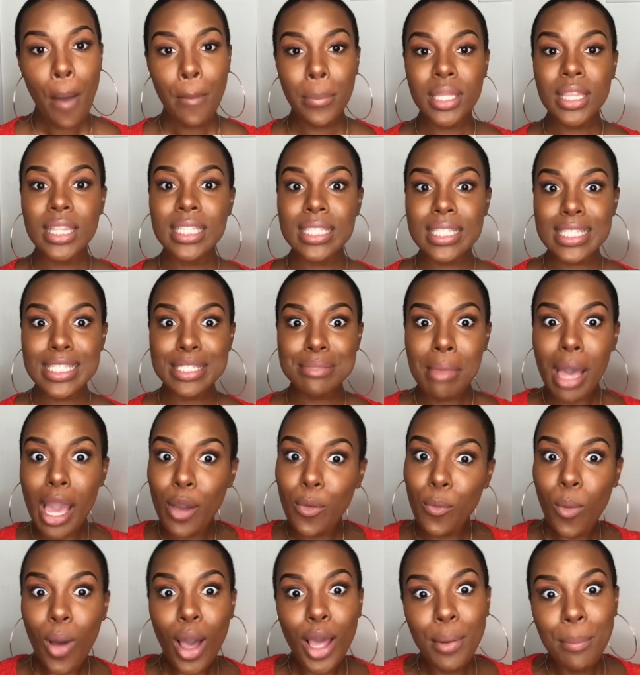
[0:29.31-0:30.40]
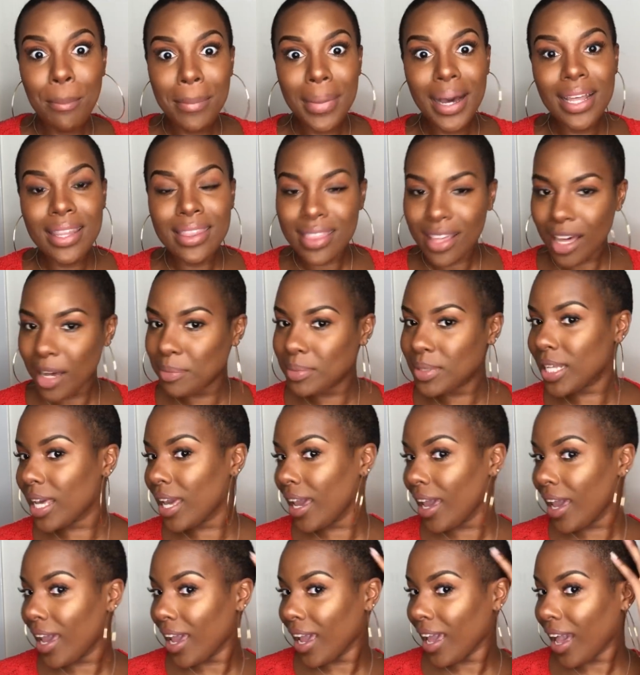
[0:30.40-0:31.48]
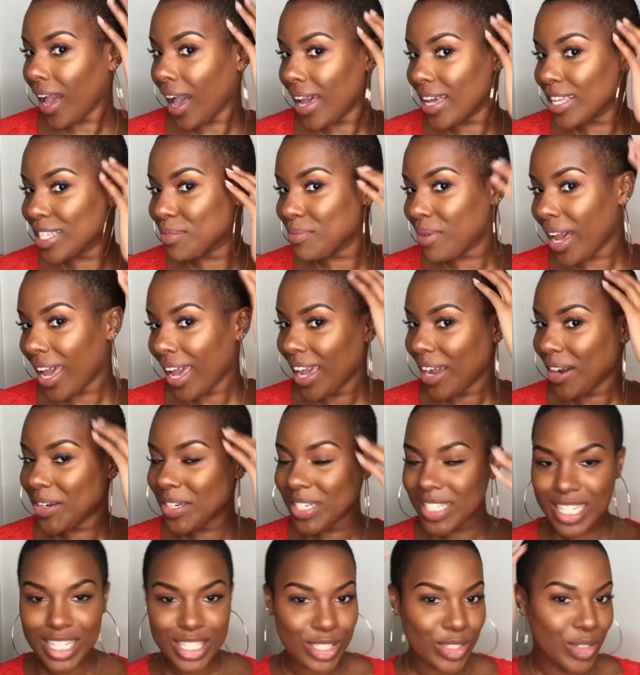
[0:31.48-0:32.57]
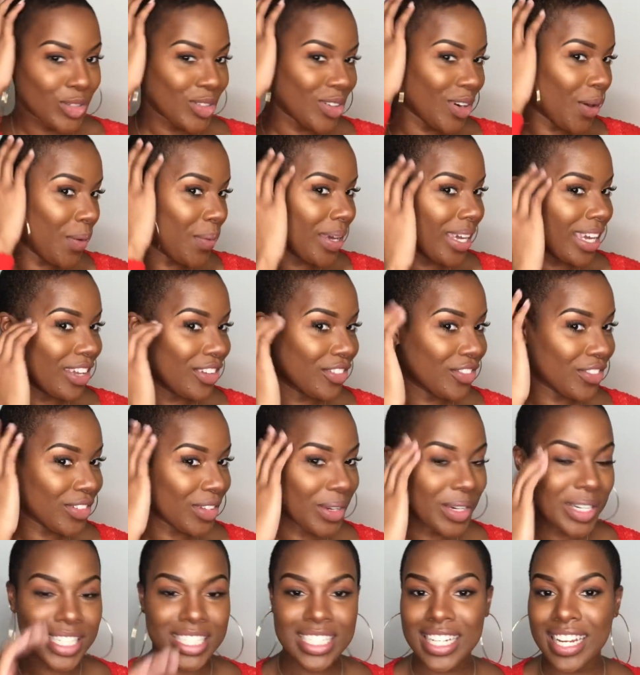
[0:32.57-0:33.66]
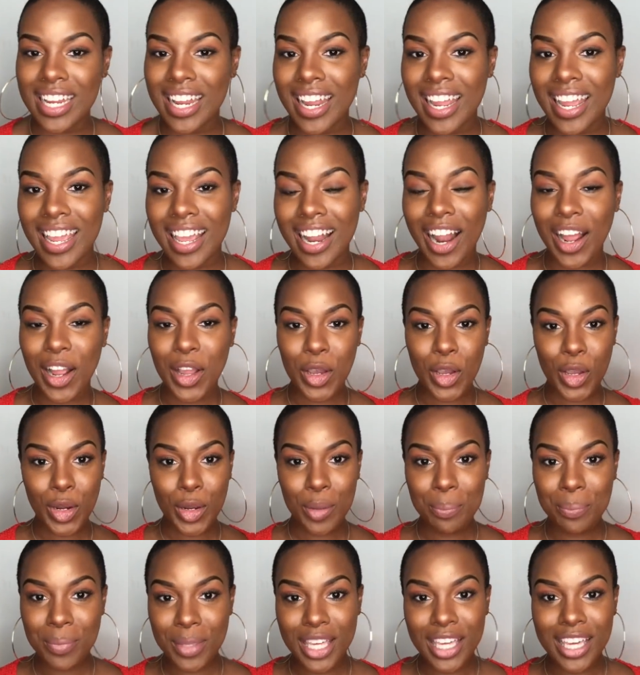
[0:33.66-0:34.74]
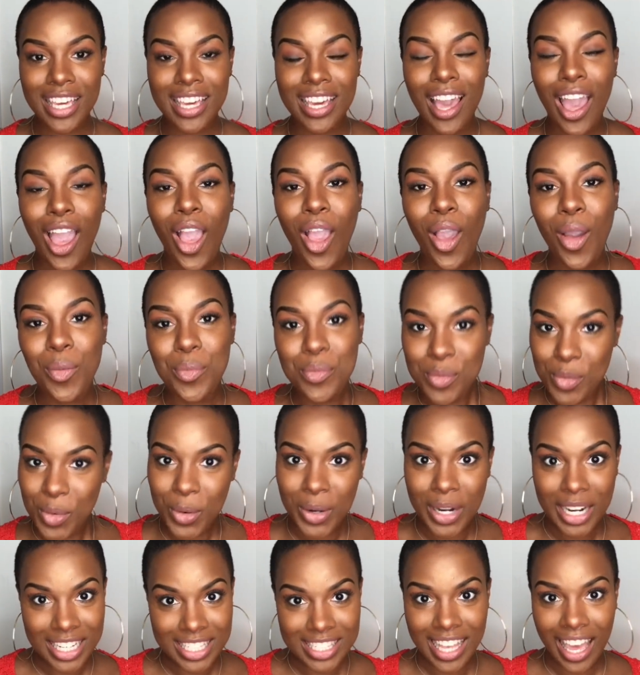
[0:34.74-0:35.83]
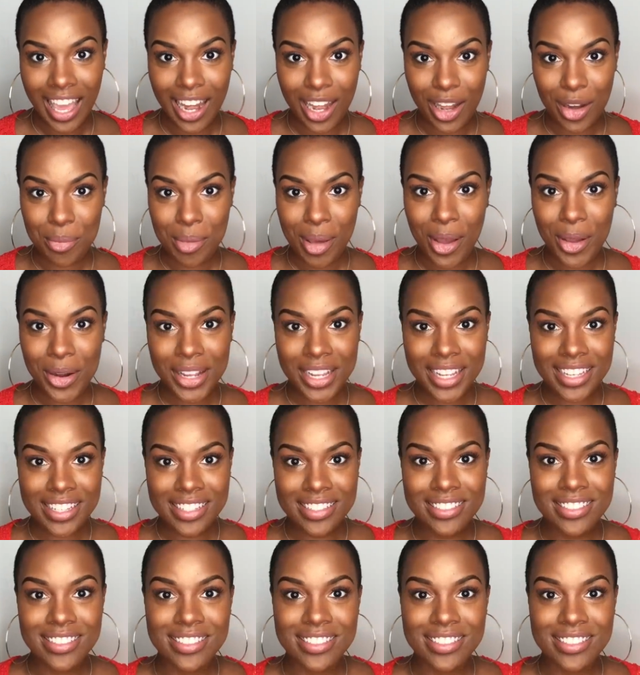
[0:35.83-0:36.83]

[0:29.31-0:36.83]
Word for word: But this is my one month update and guys, my hair is just growing and flourishing and I couldn't be more excited about it.